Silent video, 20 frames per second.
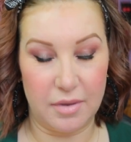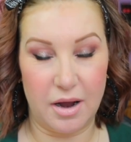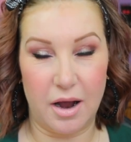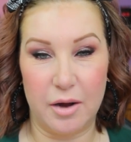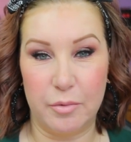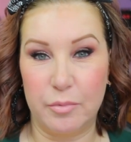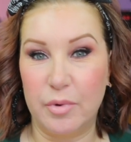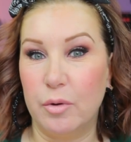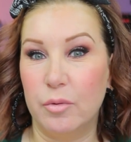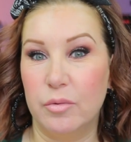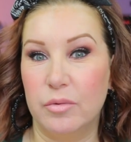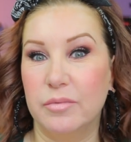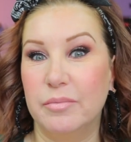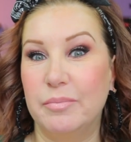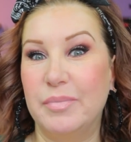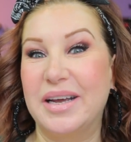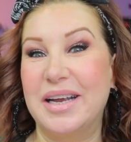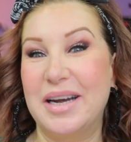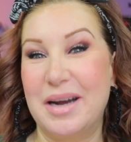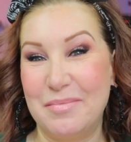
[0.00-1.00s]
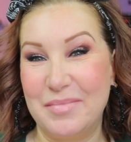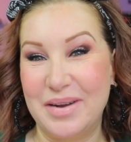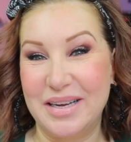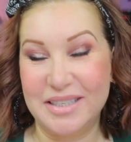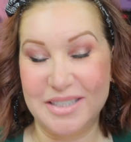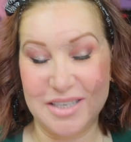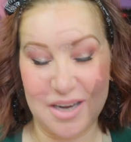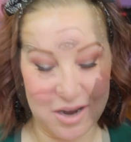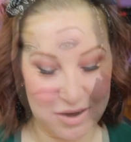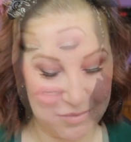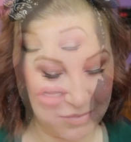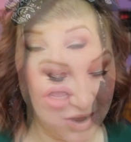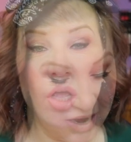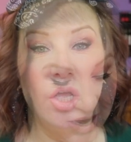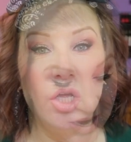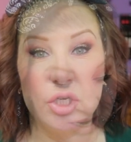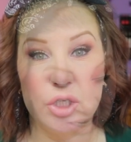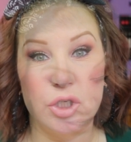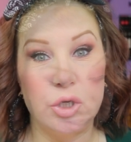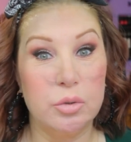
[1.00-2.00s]
I will pick it up next time.
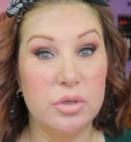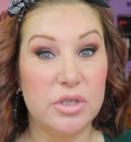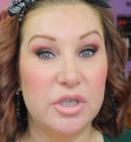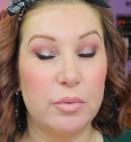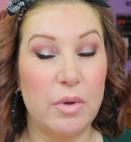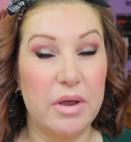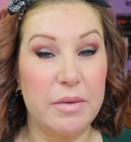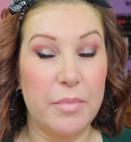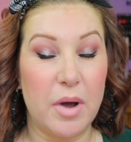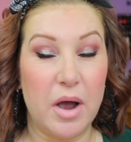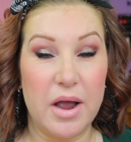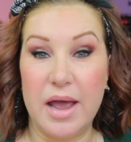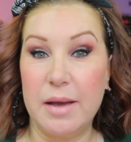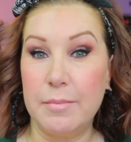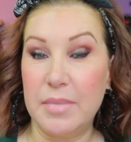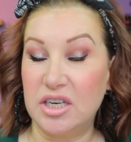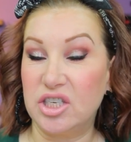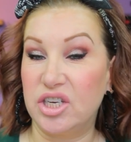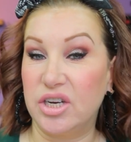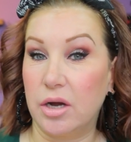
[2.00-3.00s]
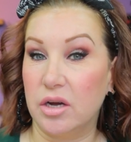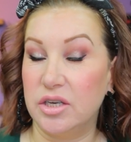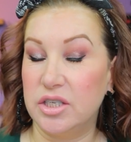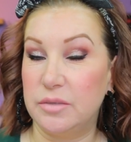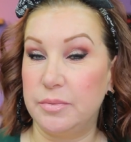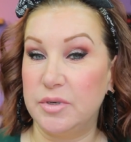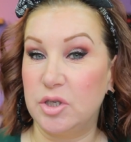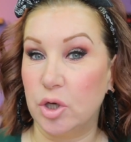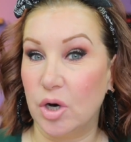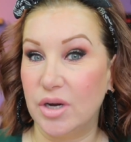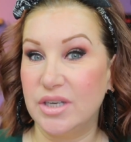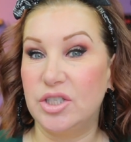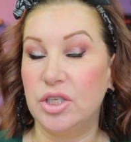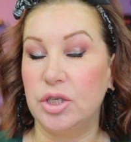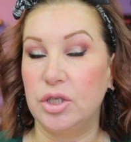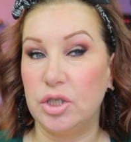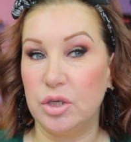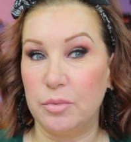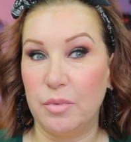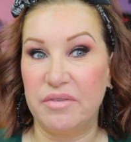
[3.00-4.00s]
Short and sweet, but I am actually going to be trying
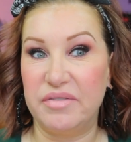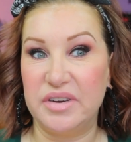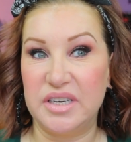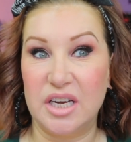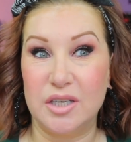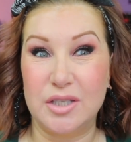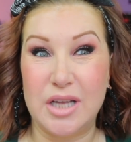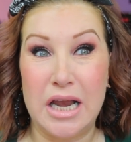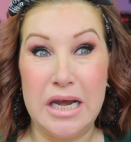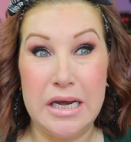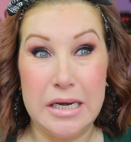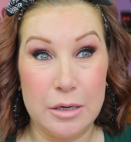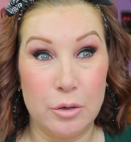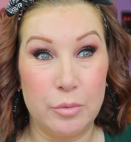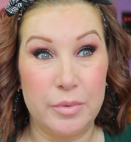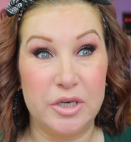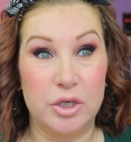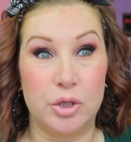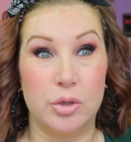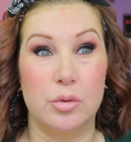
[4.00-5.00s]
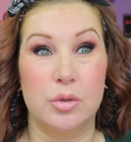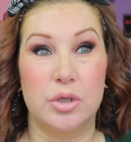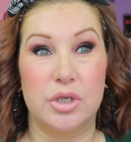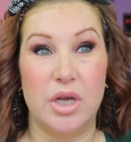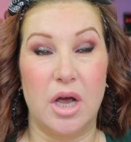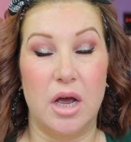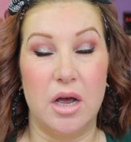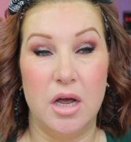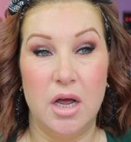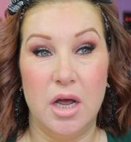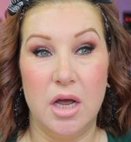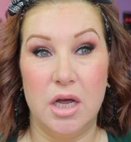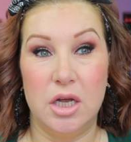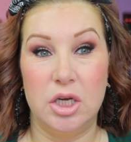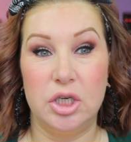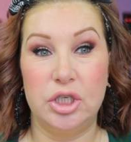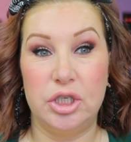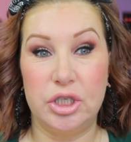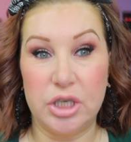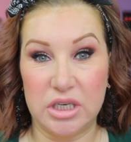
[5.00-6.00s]
to do my videos a little bit shorter
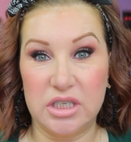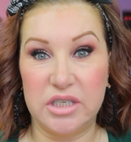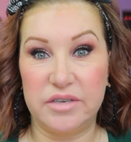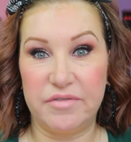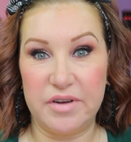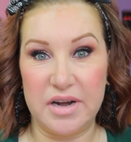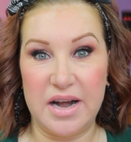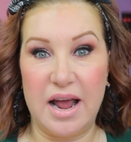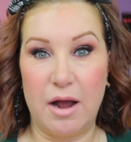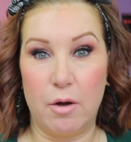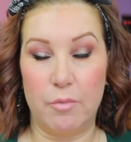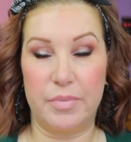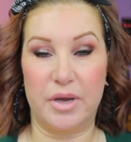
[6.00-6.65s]
just for now,